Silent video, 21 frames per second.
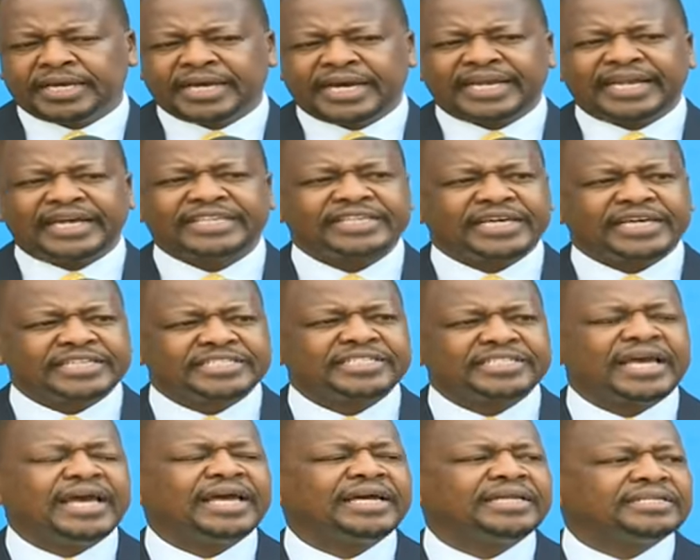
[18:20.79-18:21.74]
And as I
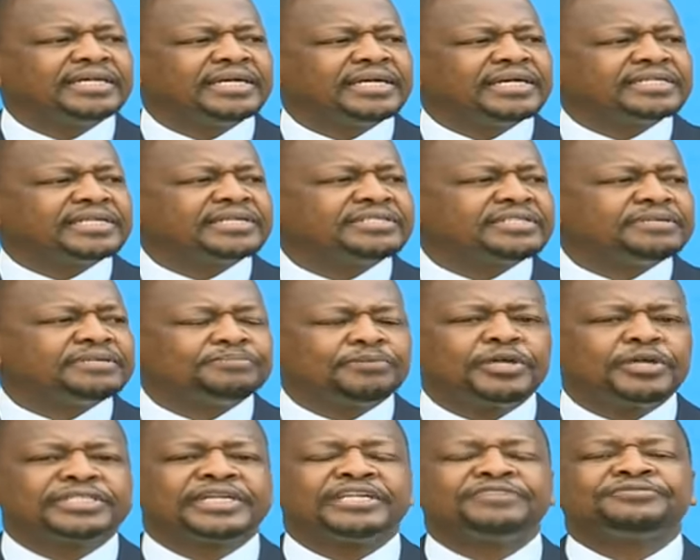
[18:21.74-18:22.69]
said, it is
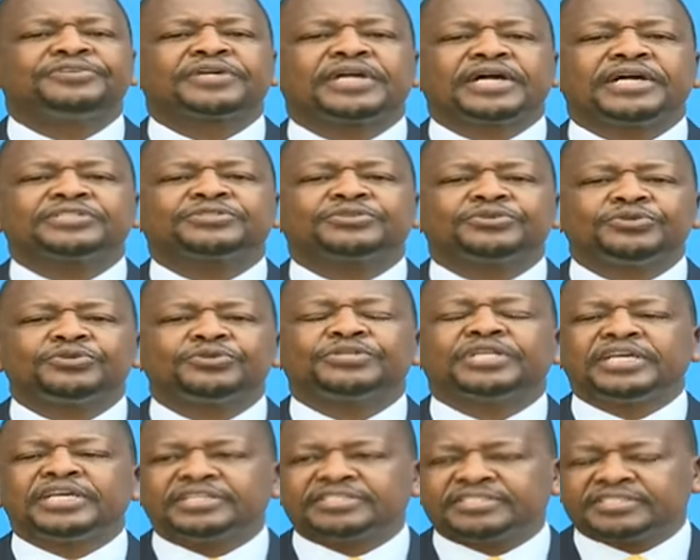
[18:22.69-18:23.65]
important for us to do
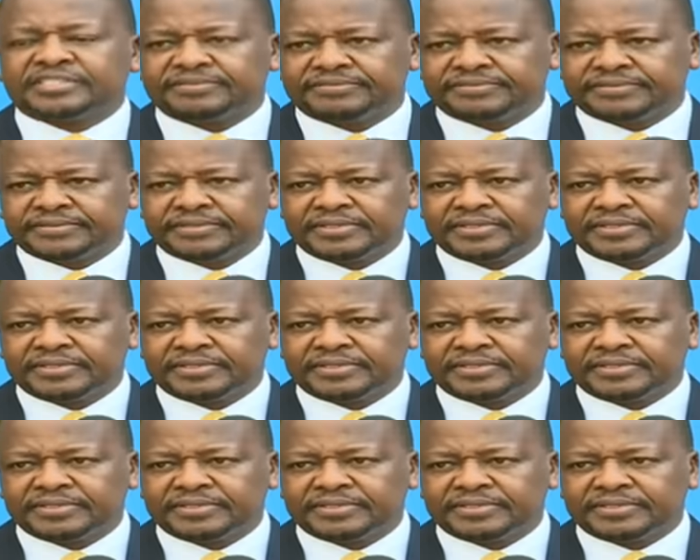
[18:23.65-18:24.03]
this.